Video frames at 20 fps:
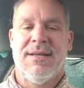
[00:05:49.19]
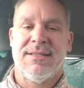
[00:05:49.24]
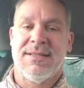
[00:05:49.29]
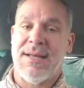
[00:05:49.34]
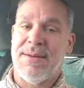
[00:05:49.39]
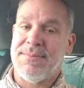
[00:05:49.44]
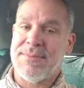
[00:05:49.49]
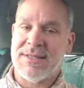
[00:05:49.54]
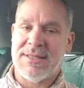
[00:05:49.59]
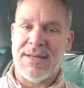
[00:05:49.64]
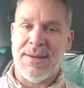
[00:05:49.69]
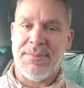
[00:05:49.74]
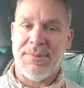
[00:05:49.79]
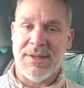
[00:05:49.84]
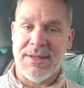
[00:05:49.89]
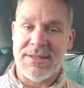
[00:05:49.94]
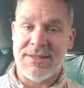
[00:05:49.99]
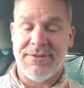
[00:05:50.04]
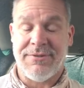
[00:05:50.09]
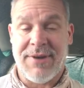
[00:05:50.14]
some
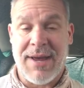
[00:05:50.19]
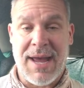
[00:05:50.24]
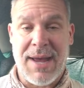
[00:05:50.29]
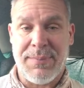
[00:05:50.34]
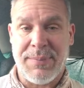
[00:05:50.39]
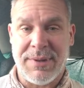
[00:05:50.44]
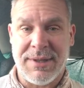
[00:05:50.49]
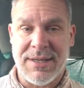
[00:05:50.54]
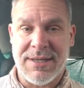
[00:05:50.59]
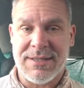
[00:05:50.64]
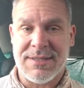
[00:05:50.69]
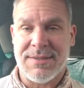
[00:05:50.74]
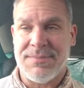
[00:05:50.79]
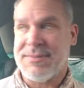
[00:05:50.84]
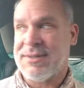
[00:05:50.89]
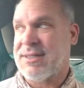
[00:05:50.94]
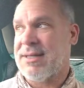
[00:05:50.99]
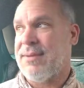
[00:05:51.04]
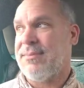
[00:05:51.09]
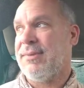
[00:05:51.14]
semblance of happiness,
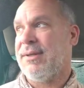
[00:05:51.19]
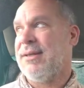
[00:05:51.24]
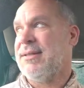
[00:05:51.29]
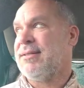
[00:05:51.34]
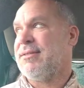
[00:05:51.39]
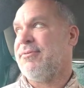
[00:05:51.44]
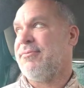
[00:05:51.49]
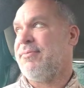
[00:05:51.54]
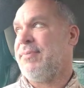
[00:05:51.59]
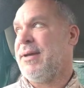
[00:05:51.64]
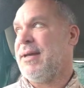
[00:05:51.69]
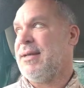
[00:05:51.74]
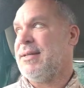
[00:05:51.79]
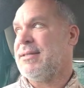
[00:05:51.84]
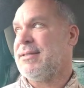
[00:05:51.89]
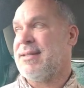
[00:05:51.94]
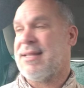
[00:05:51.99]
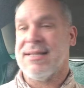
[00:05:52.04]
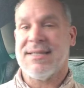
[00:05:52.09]
some semblance of peace.